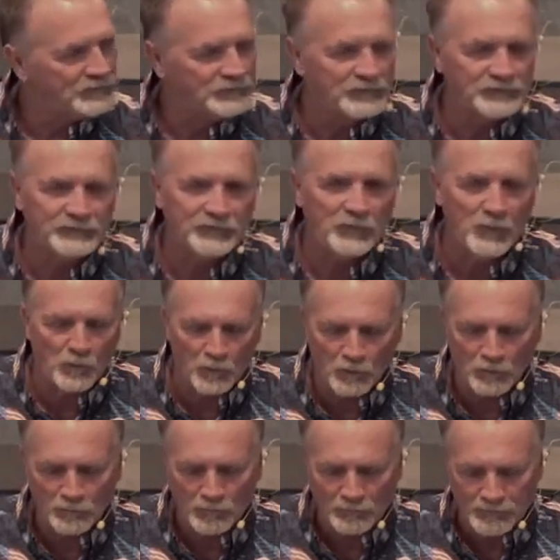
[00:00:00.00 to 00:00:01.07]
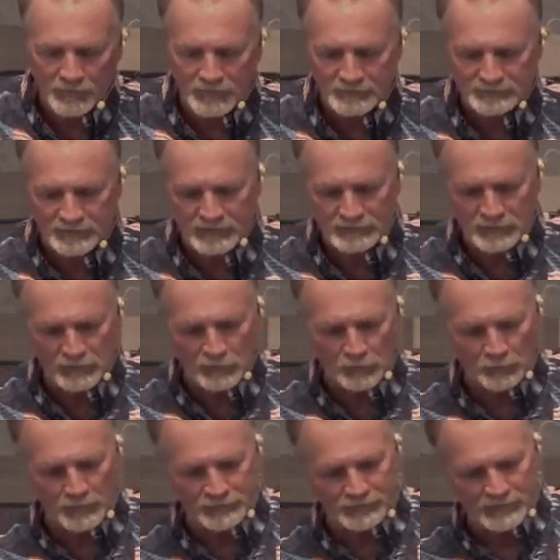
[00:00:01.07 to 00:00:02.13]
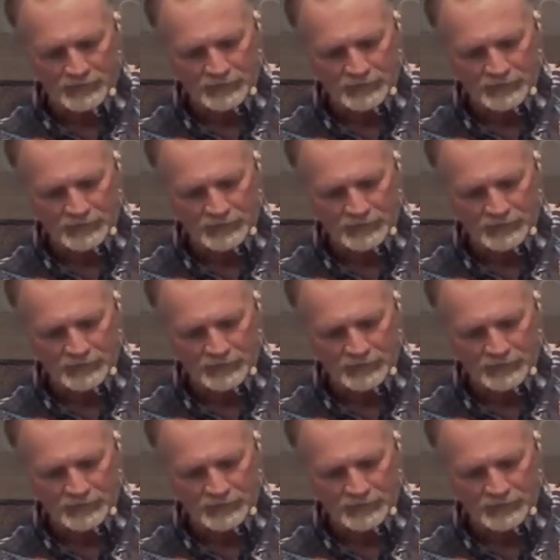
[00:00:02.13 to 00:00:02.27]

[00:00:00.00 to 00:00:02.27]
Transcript: Just the horrible things they do, but